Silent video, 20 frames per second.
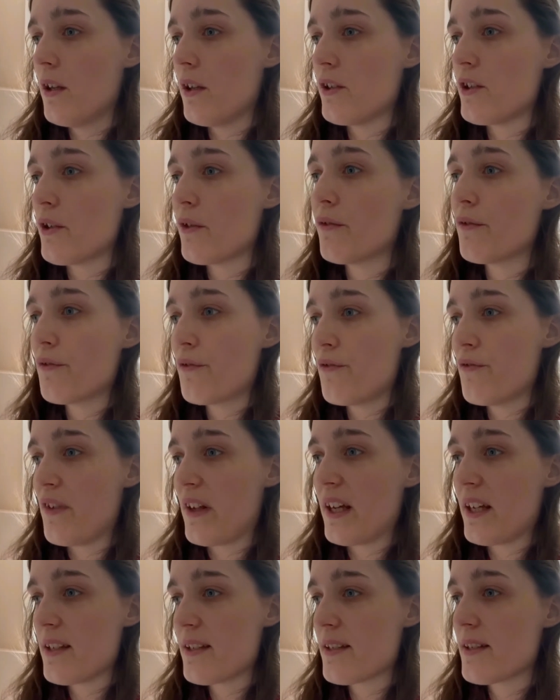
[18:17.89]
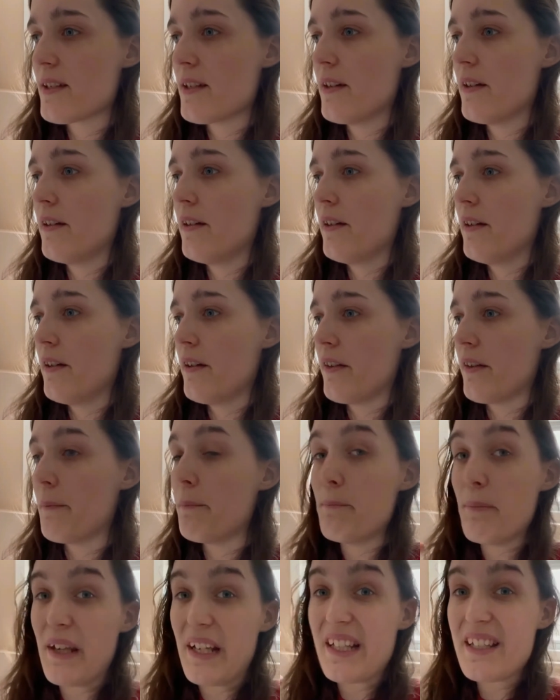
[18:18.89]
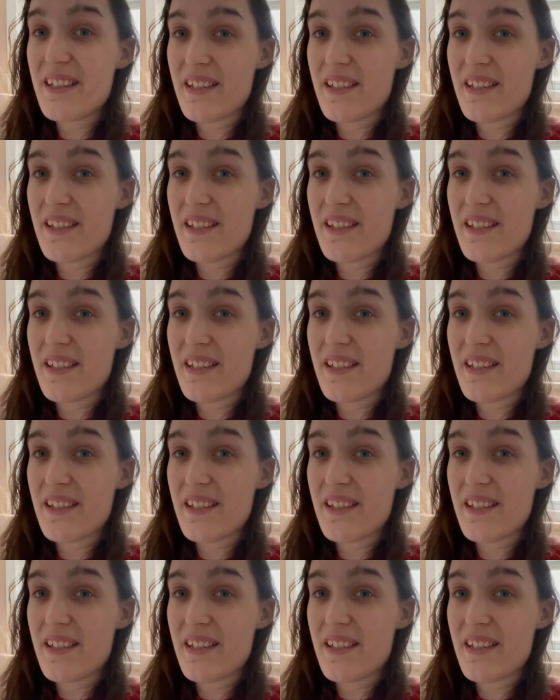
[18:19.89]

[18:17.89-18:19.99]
don't fix the big